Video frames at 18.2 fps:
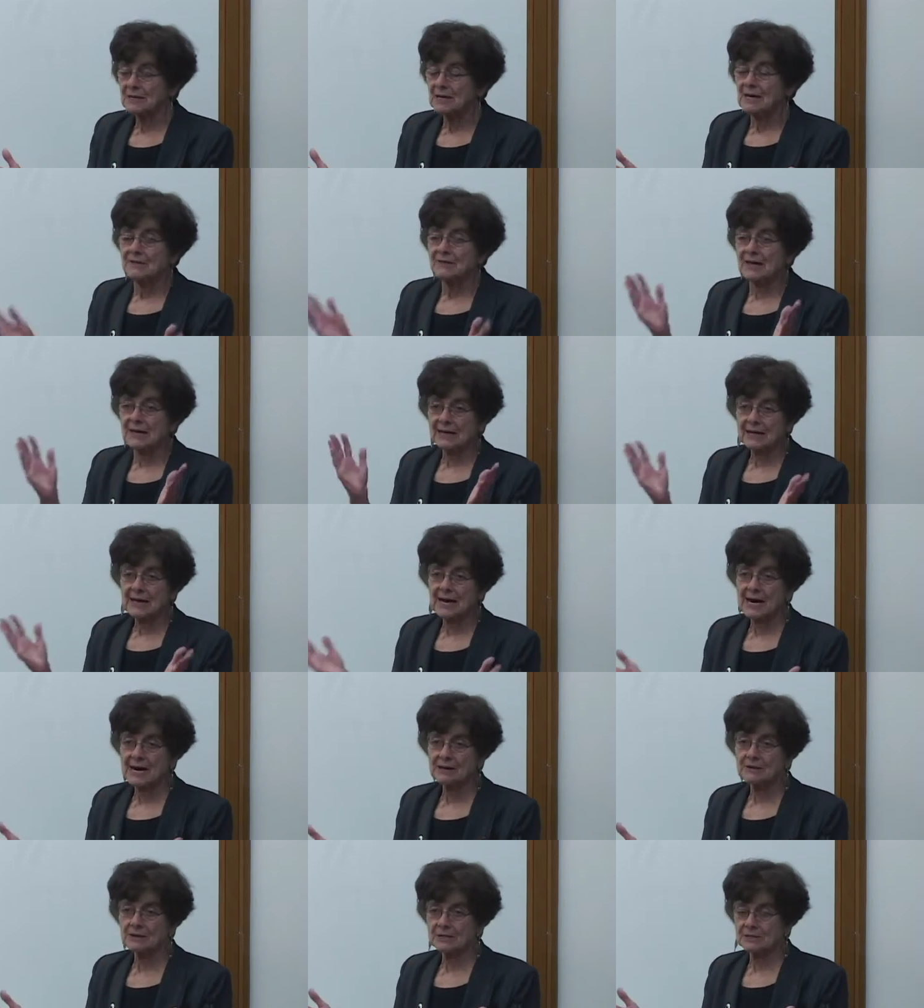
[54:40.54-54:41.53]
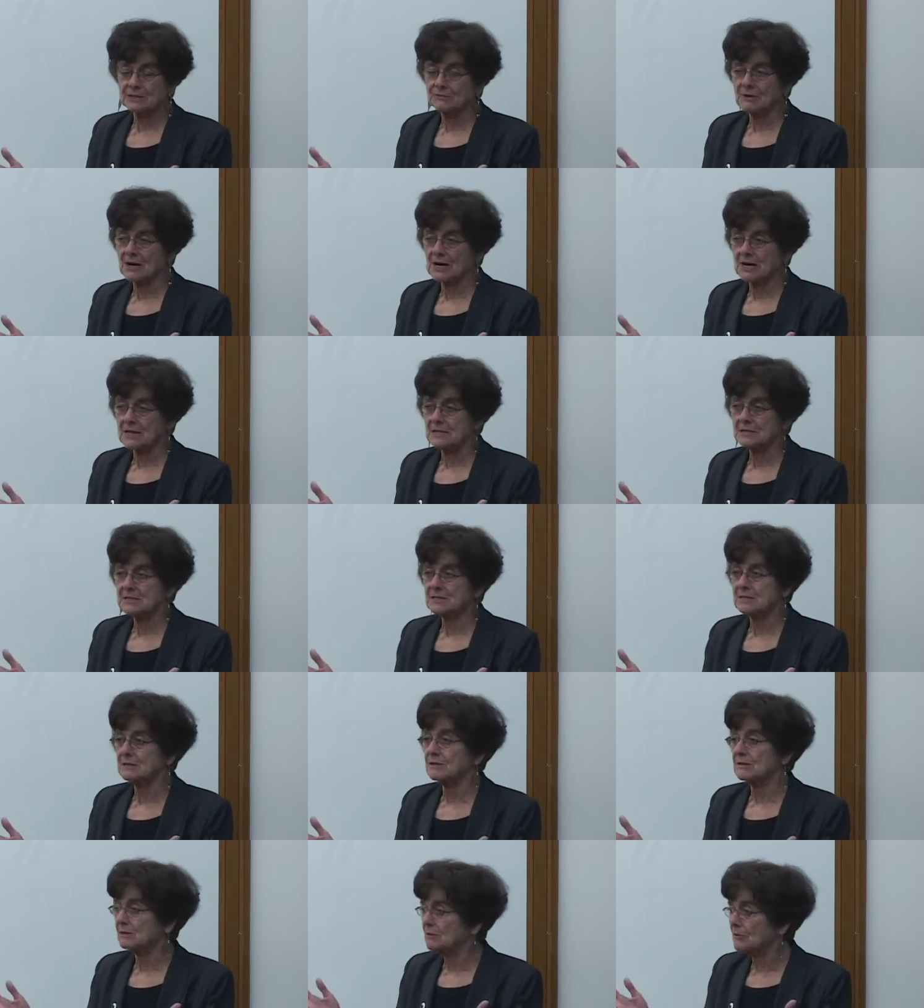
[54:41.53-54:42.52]
that characterized
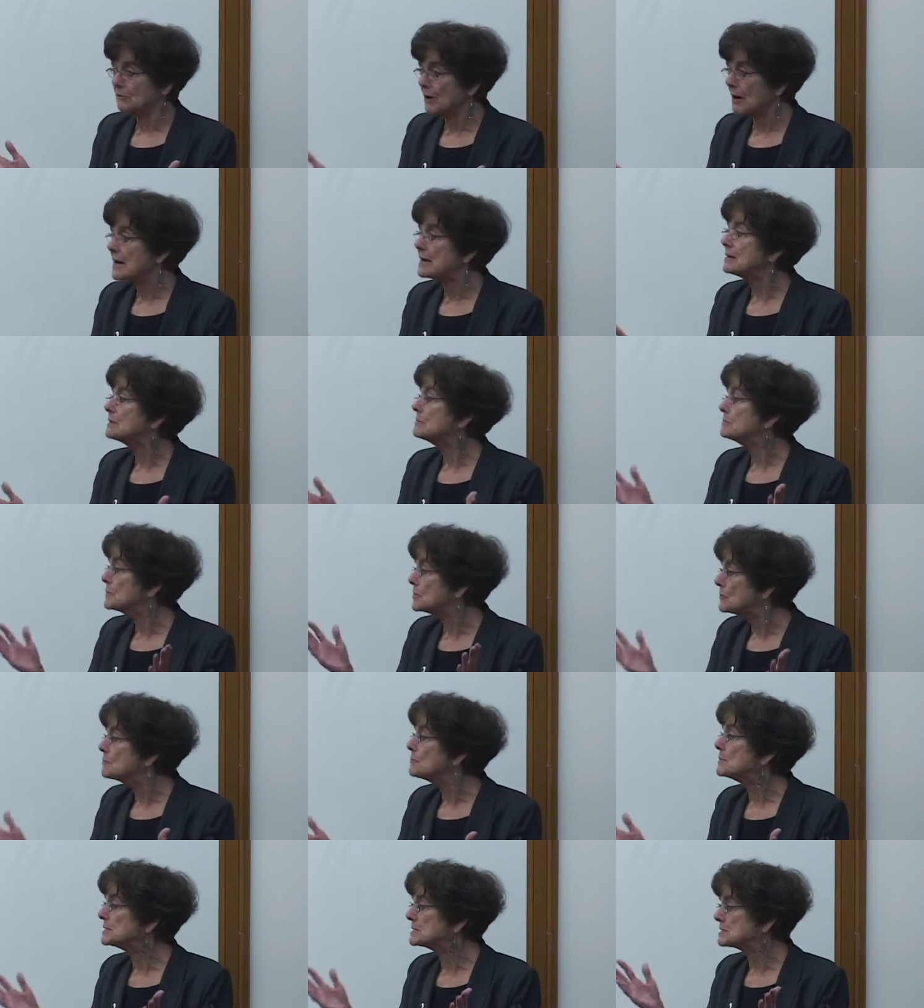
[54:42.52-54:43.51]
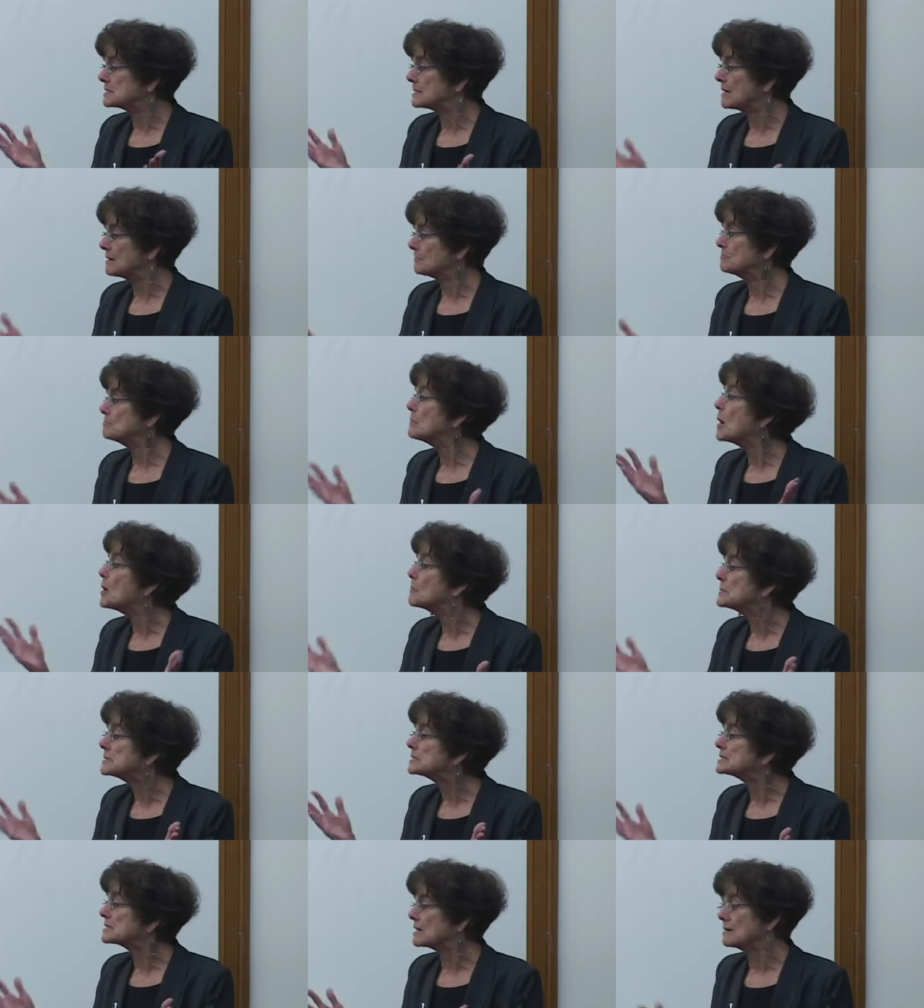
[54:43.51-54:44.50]
the great movements of
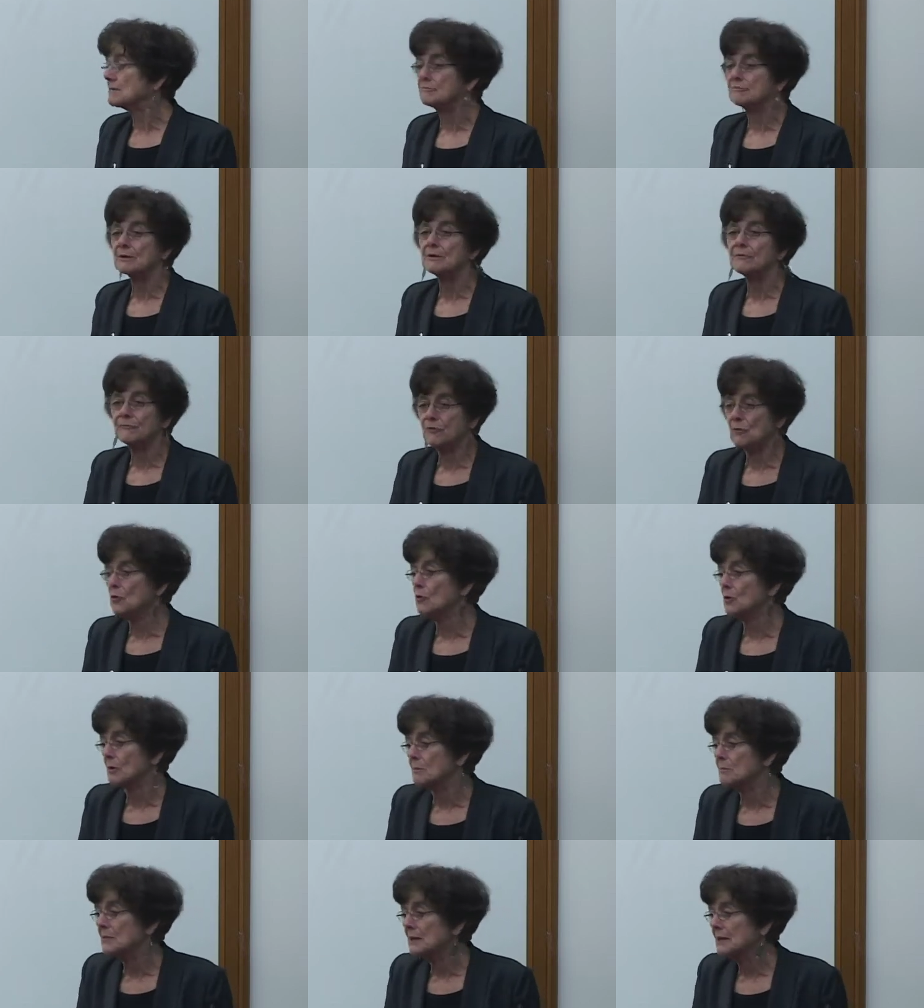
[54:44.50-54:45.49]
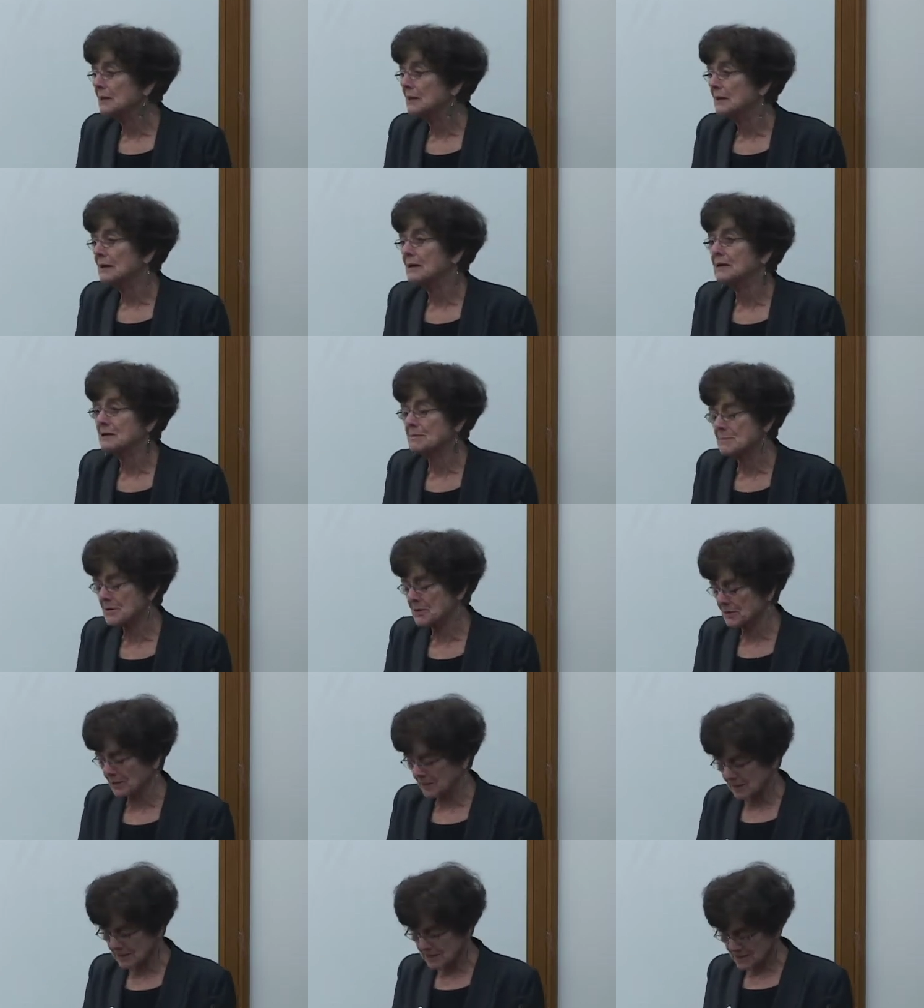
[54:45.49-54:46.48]
moments of reform in
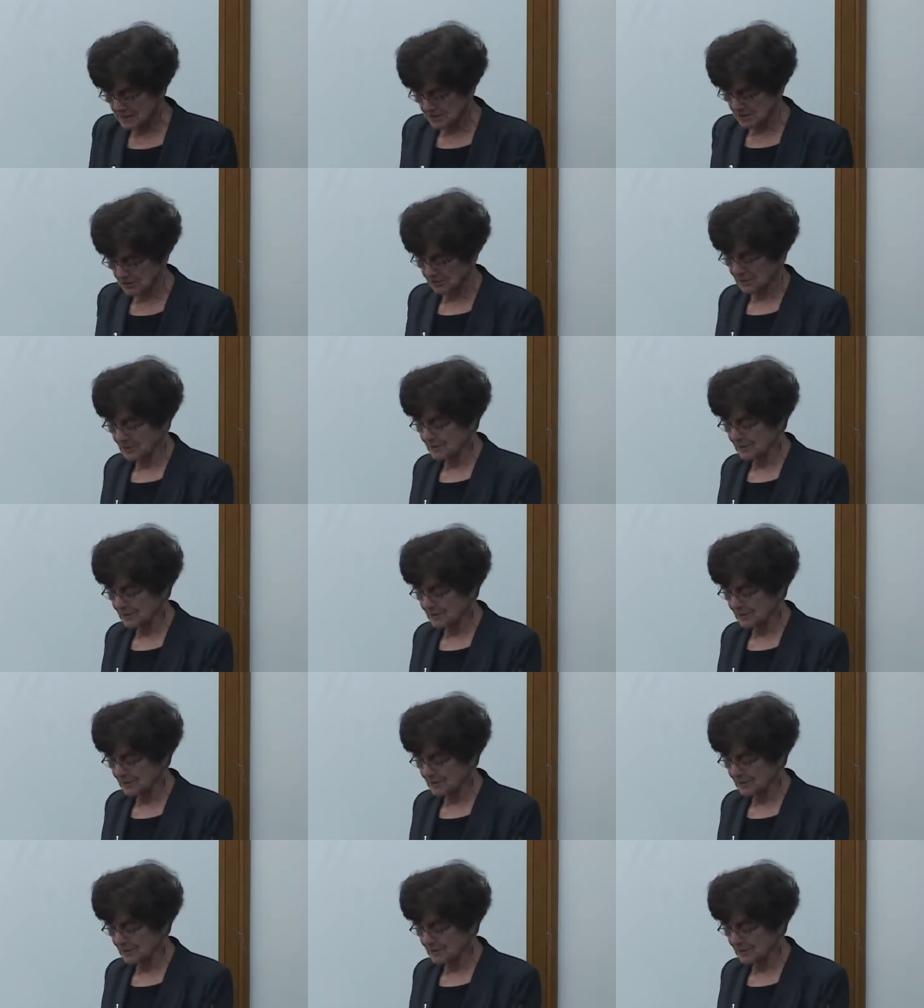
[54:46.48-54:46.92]
American history.